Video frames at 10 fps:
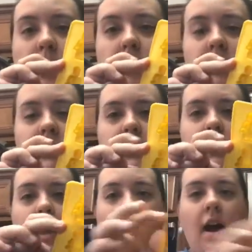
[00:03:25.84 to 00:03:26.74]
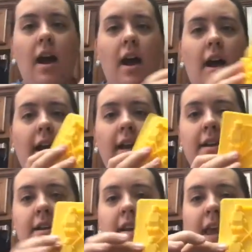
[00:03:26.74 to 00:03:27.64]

molds on